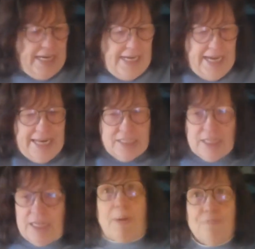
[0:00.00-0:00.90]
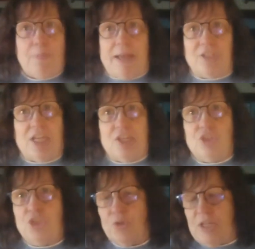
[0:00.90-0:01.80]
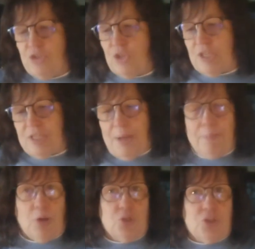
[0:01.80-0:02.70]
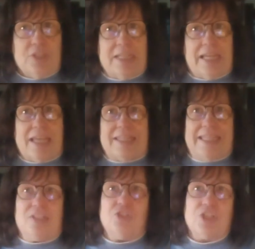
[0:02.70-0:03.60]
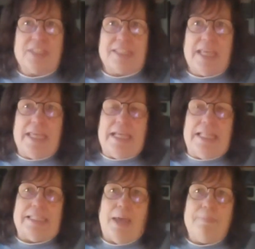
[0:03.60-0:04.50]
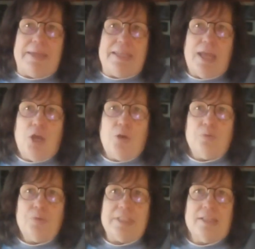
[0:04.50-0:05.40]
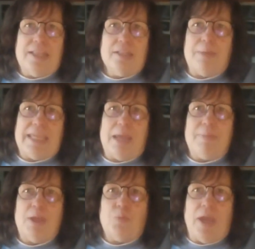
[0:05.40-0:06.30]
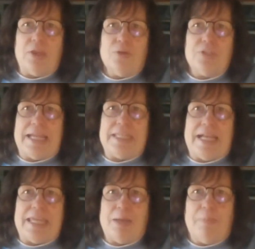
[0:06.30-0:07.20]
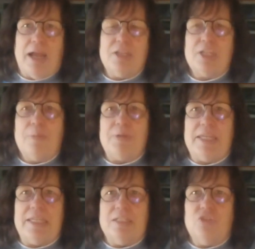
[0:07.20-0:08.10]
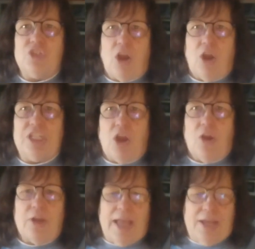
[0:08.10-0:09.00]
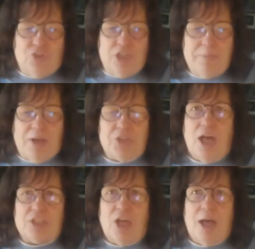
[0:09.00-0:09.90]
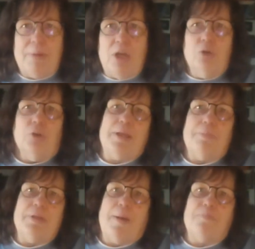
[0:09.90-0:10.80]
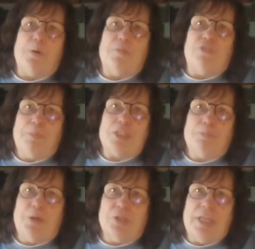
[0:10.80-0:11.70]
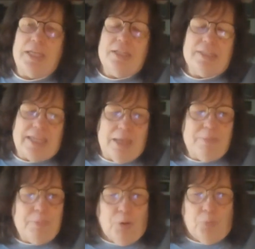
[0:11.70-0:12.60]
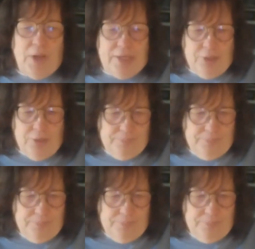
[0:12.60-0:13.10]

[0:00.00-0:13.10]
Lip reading: And if by chance you're interested in purchasing anything, just let me know. Tammy Wenger, TAMIWENGER @gmail.com, or hit me up on Facebook, Tammy Burt Wenger.